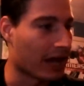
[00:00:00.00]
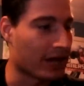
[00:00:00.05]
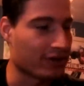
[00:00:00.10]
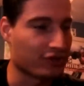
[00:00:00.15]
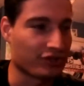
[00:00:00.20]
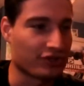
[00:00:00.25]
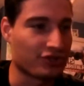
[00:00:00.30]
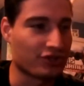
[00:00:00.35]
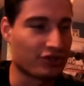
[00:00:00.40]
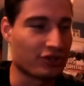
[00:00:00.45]
I
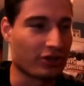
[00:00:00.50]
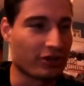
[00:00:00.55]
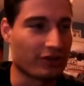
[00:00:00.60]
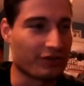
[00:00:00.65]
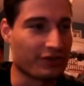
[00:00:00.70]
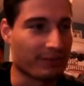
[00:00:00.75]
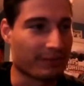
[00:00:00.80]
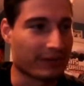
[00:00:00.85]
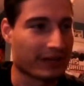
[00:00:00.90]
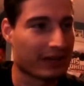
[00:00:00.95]
actually just thought
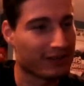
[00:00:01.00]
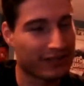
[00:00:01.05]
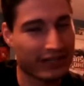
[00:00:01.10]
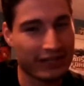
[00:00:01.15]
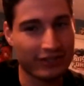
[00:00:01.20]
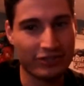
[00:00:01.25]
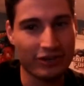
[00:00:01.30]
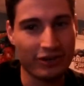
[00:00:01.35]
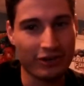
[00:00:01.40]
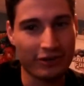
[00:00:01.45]
of something else
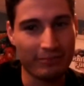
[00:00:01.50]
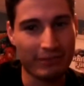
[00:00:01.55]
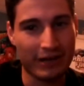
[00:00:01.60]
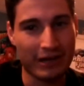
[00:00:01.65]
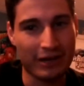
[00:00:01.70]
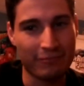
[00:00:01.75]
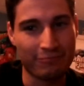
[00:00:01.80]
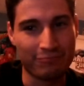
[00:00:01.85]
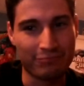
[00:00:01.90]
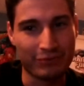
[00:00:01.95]
I could talk
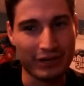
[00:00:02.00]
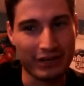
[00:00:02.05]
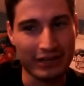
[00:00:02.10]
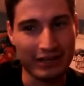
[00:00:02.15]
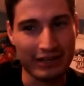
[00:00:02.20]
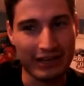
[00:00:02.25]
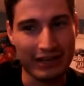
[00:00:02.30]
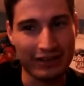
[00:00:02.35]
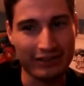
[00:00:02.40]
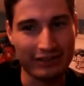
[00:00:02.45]
about,
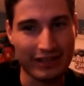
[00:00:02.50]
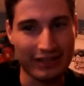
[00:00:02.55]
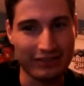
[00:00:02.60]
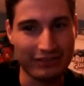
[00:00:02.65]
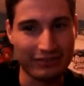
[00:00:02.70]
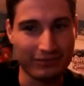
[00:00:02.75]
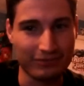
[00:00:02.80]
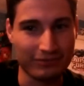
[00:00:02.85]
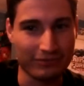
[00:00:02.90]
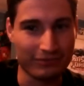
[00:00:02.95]
but
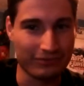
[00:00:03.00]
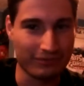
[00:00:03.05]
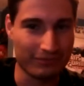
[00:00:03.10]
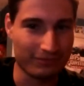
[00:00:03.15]
I'll